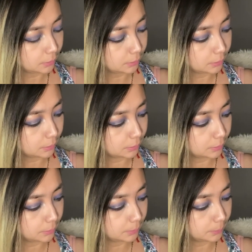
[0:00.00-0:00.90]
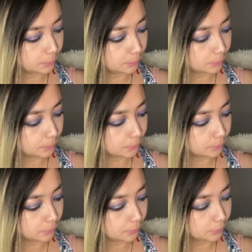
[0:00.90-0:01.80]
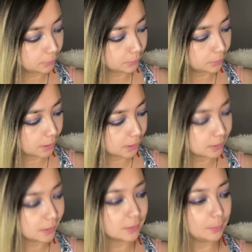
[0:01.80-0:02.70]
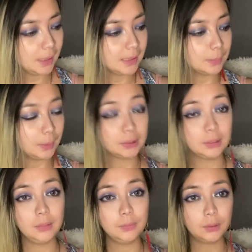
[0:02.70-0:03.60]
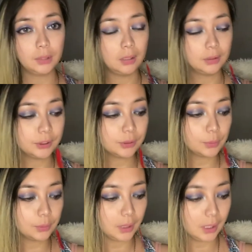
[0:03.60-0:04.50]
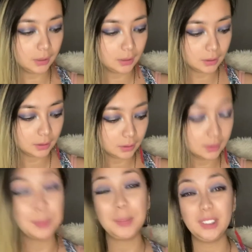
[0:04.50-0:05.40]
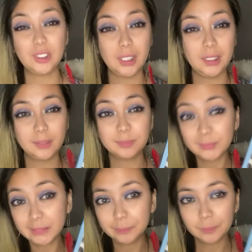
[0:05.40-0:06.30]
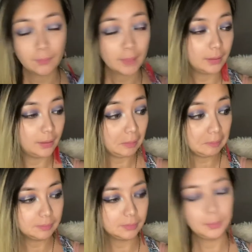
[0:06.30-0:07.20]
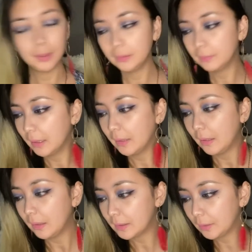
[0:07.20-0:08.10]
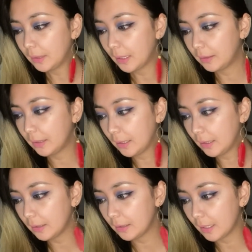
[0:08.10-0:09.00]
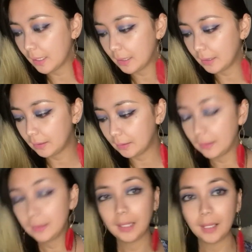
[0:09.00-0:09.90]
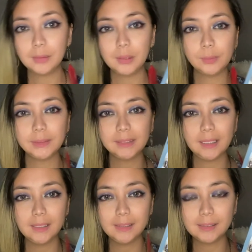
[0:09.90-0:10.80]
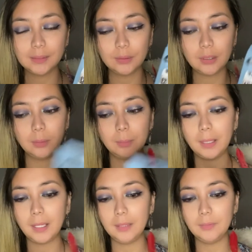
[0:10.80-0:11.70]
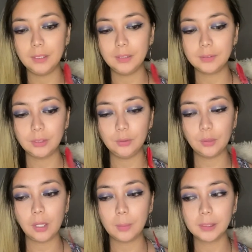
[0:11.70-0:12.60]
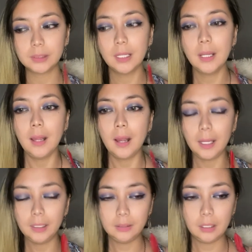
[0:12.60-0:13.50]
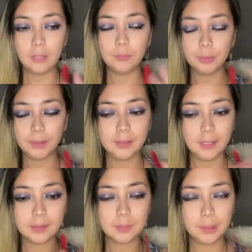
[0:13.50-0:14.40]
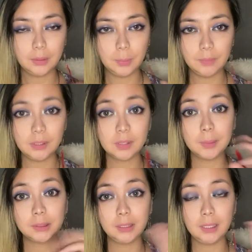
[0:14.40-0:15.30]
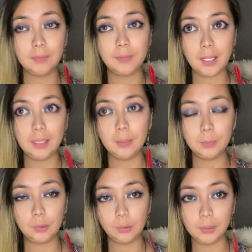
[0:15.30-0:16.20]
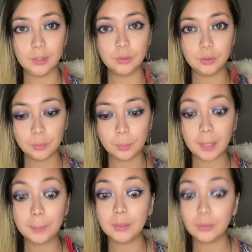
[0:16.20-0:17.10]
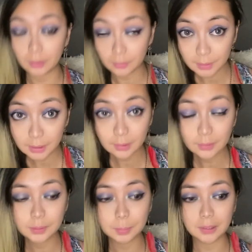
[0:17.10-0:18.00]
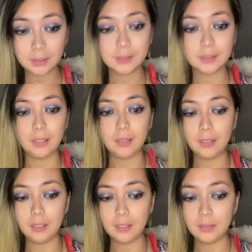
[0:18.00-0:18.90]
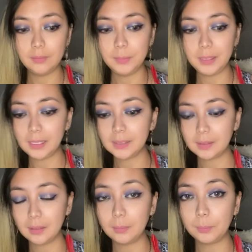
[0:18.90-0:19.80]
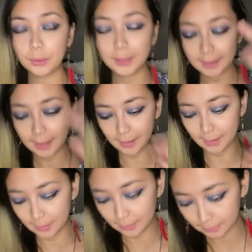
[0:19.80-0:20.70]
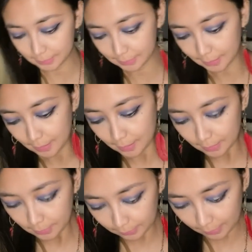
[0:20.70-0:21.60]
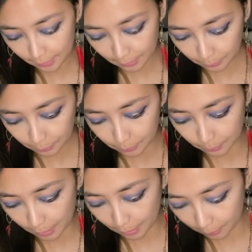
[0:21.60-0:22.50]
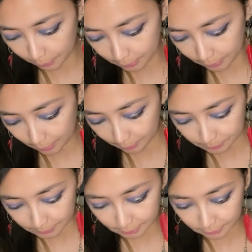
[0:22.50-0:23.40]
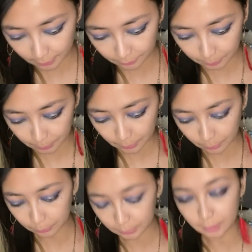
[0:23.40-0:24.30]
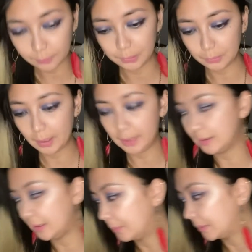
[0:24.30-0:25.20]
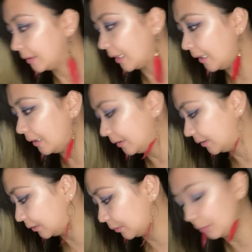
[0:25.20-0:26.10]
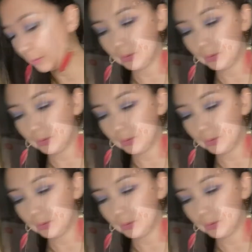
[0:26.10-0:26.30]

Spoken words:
Okay, it's made specially for dollar store and it's made in China. Well, so yeah, there, and yeah, you will see this soon on my videos. So know how much I love putting nails when I do my videos, especially if I am going to do my Pandora videos, because I love me some pretty nails. There, oh wow, and now I'm just left with only a few items. That is so good.